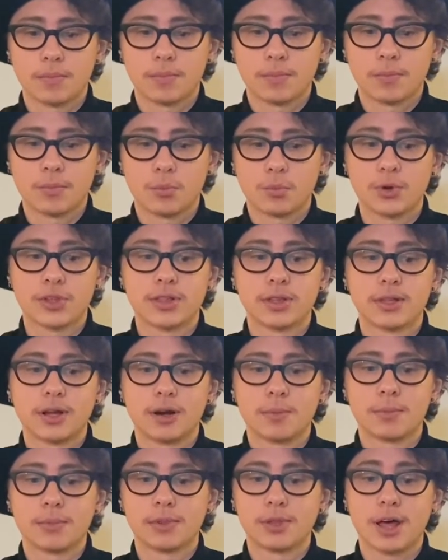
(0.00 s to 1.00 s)
With a
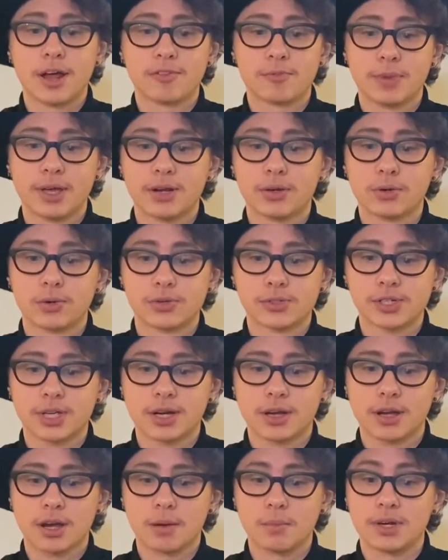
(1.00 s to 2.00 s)
lot of pentacles can
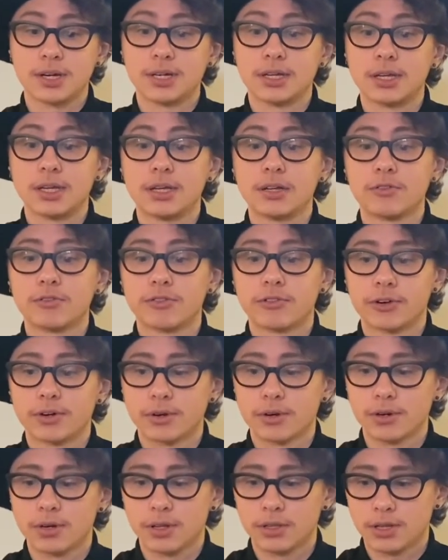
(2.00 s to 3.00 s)
come a need
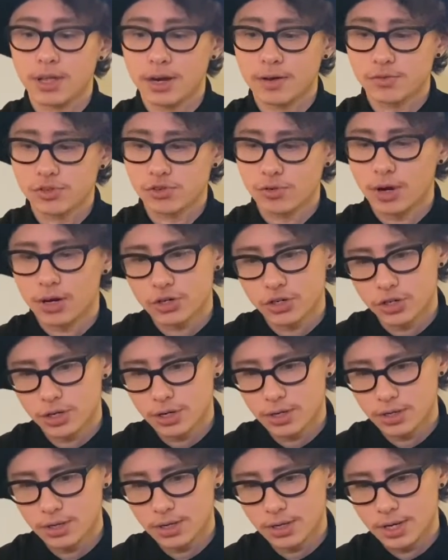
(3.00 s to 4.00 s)
for a lot of
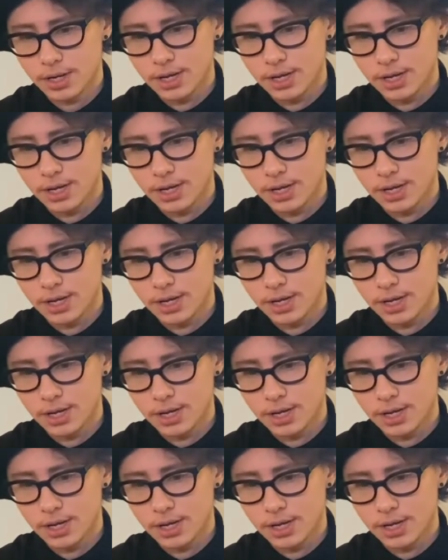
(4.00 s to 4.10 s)
structure.